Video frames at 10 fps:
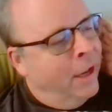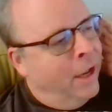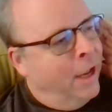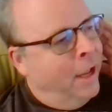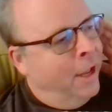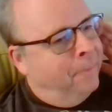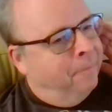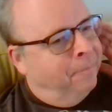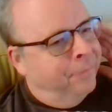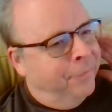
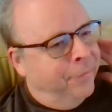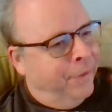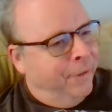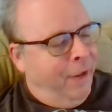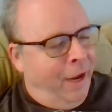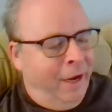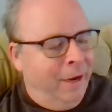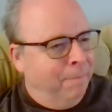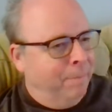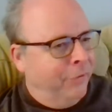Um, yeah, I had
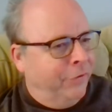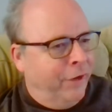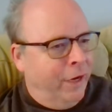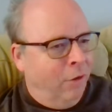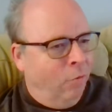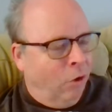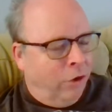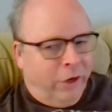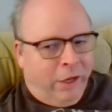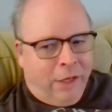a busy day at work
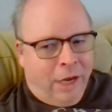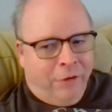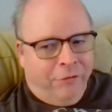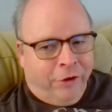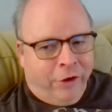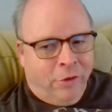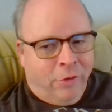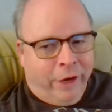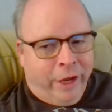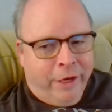today. A lot of junk
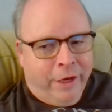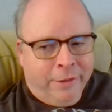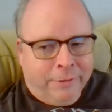going on.